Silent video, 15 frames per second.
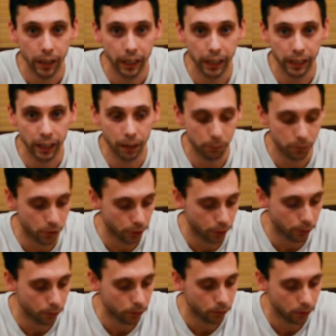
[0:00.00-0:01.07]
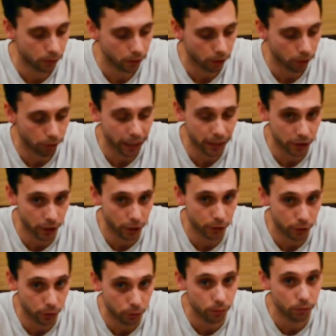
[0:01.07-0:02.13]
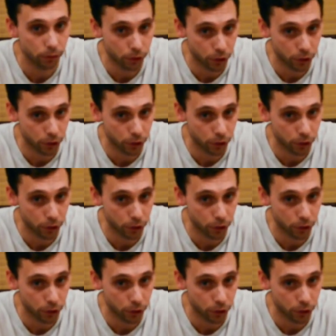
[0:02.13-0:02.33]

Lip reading: it come to grand total,